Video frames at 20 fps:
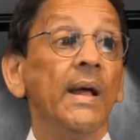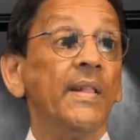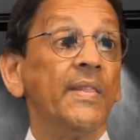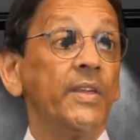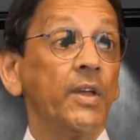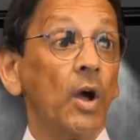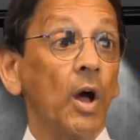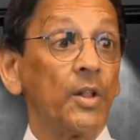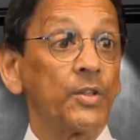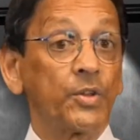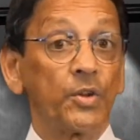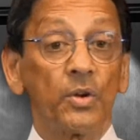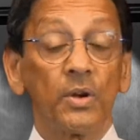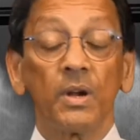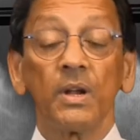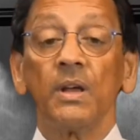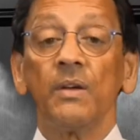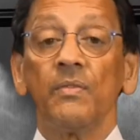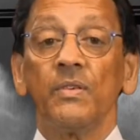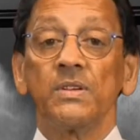The
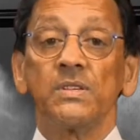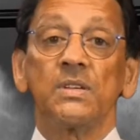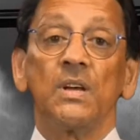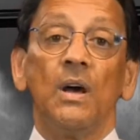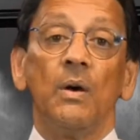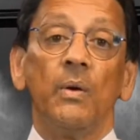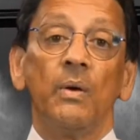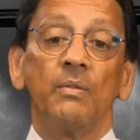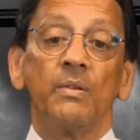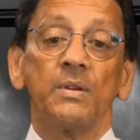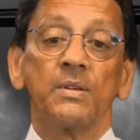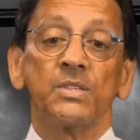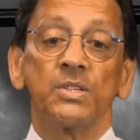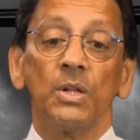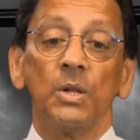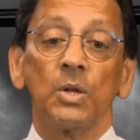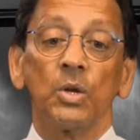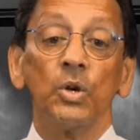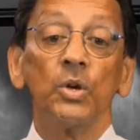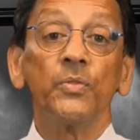alternative is, however,
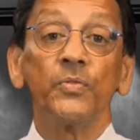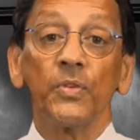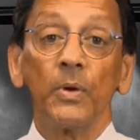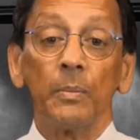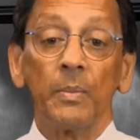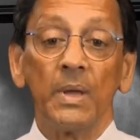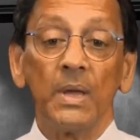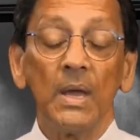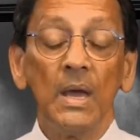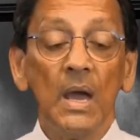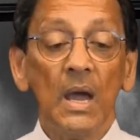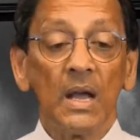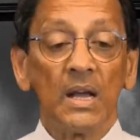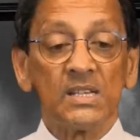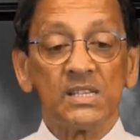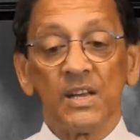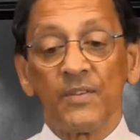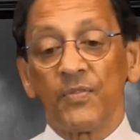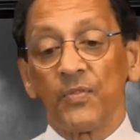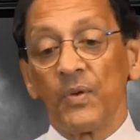still good for me
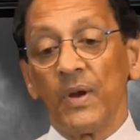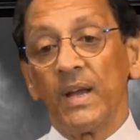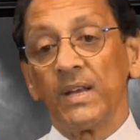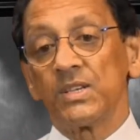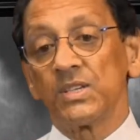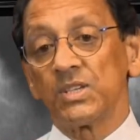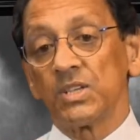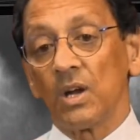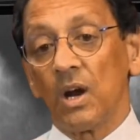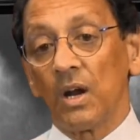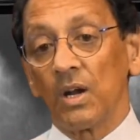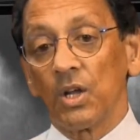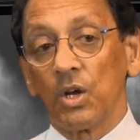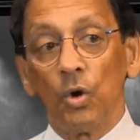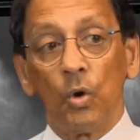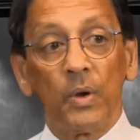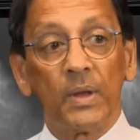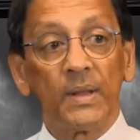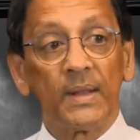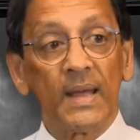because if rates start
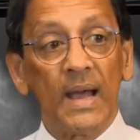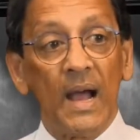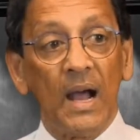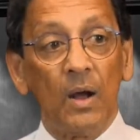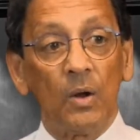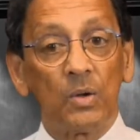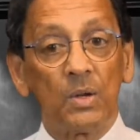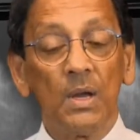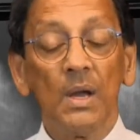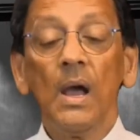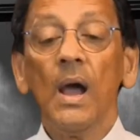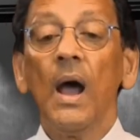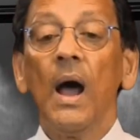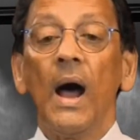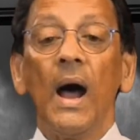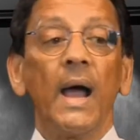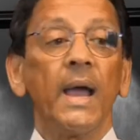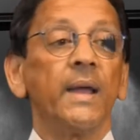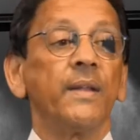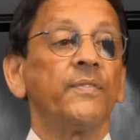going down,
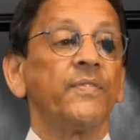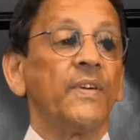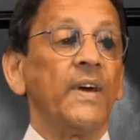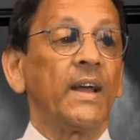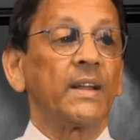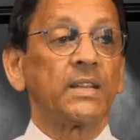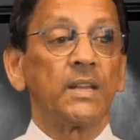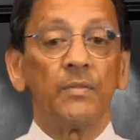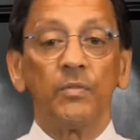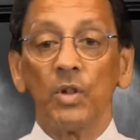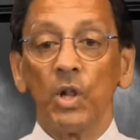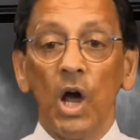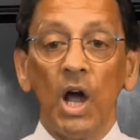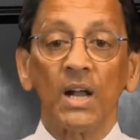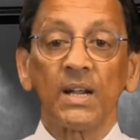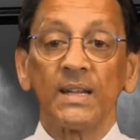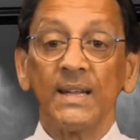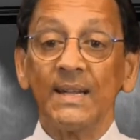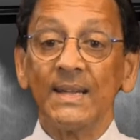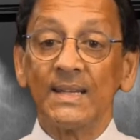I in fact have
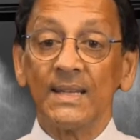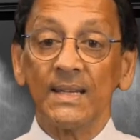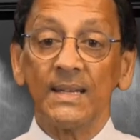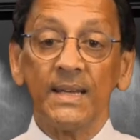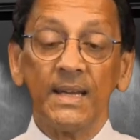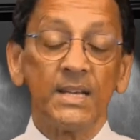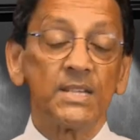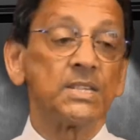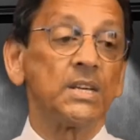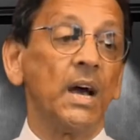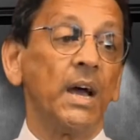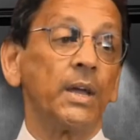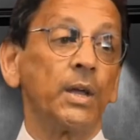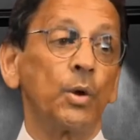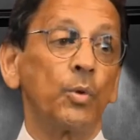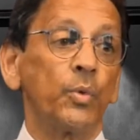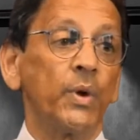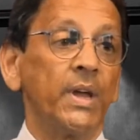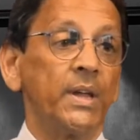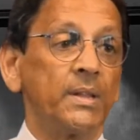locked in today's
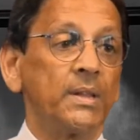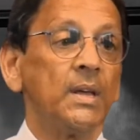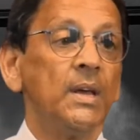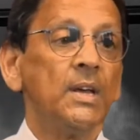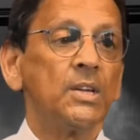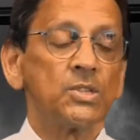higher rate.